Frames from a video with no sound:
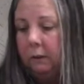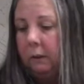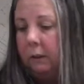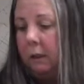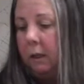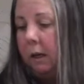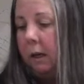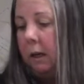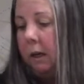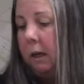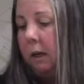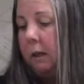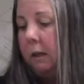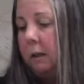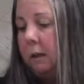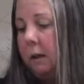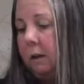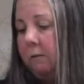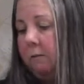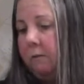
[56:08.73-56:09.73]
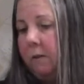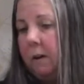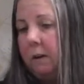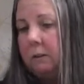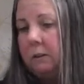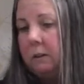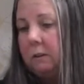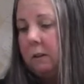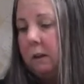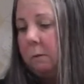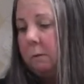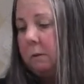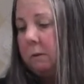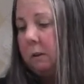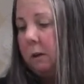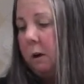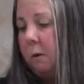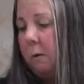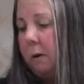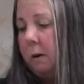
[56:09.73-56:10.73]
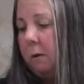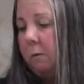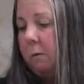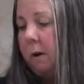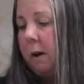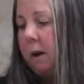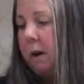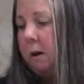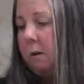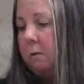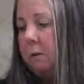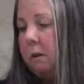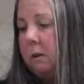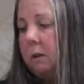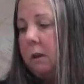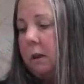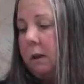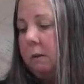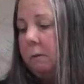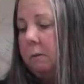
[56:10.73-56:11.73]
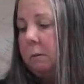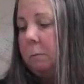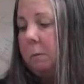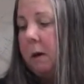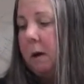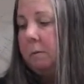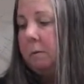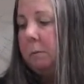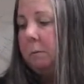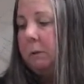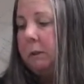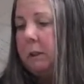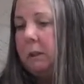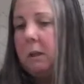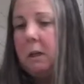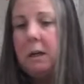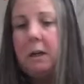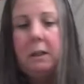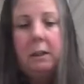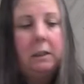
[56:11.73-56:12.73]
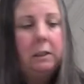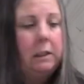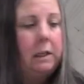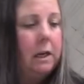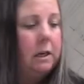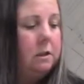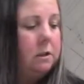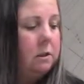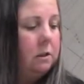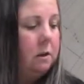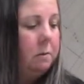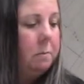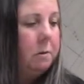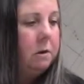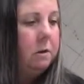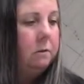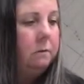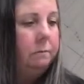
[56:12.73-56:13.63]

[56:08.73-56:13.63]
And I felt as I was going around that I was probably not catching them all.